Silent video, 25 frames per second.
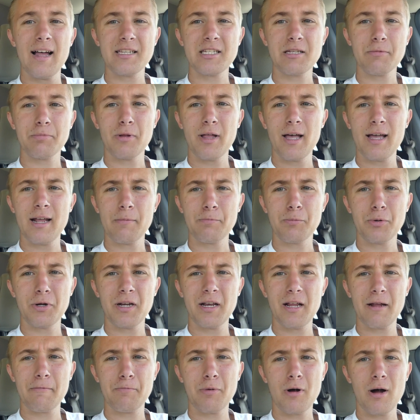That's the plan. I'm
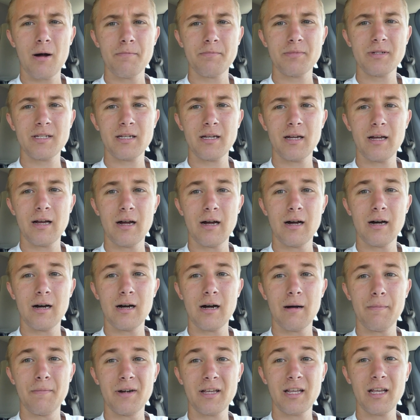pretty dang pumped. Uh,
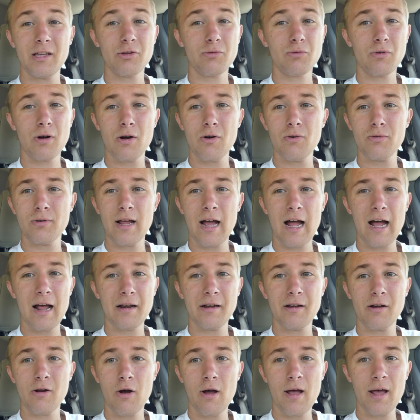I'm going to get in the road,
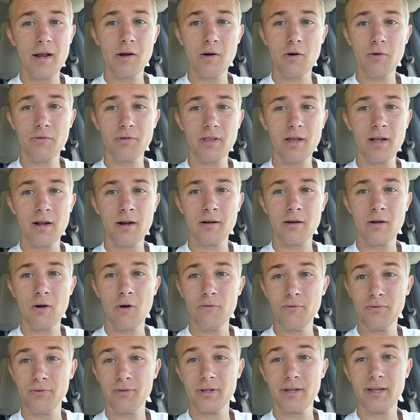heading, heading over there, and
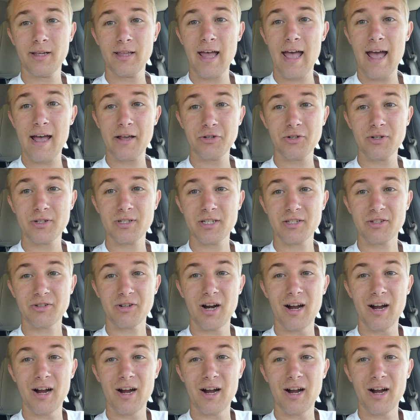hopefully the address is